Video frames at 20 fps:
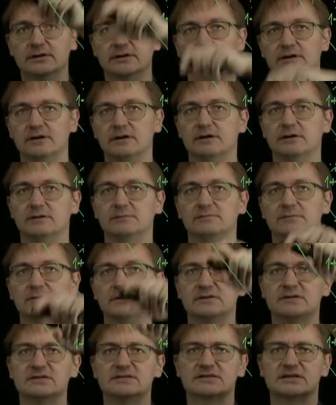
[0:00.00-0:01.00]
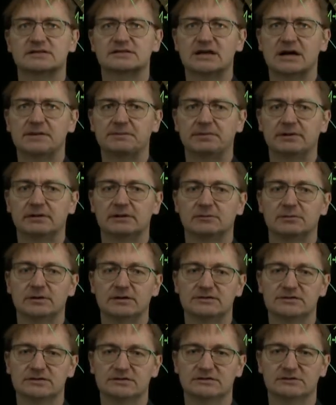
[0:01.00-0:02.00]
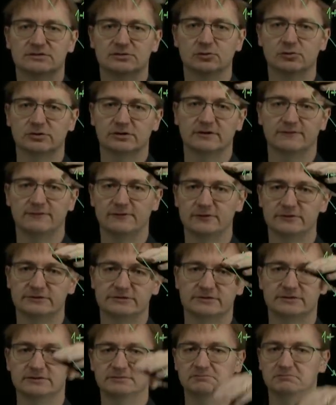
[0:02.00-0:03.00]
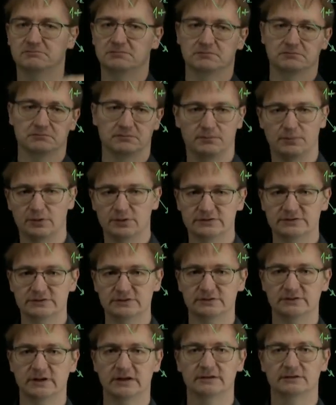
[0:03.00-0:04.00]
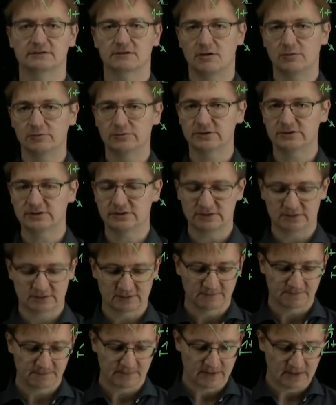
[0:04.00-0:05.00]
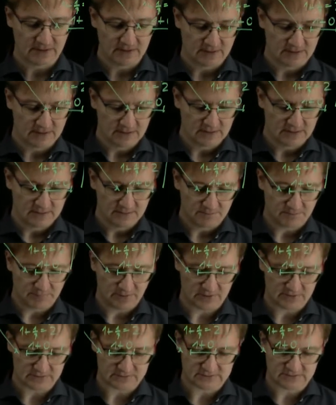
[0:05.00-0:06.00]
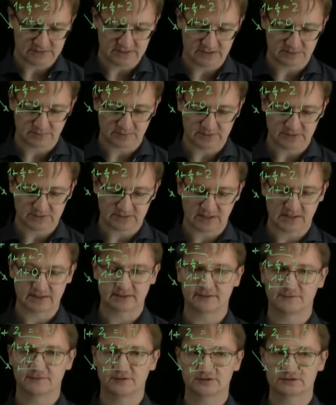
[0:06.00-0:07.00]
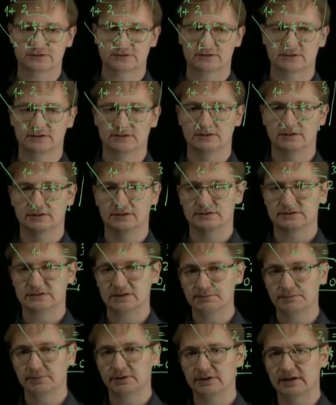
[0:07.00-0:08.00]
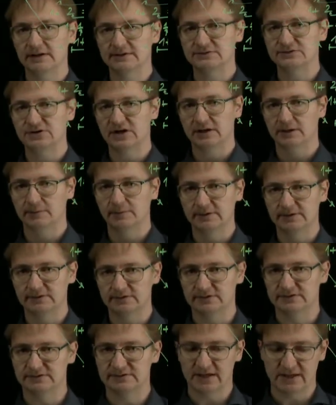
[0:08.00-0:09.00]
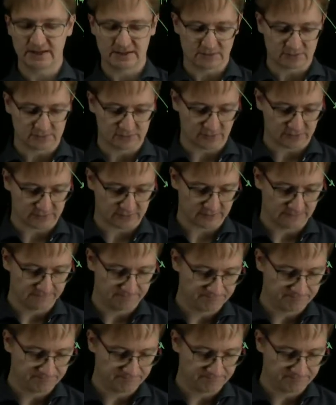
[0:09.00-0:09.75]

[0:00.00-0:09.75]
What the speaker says: In this example, we just took the first person and counted it. But here we take the first symbol and check whether it's A or not.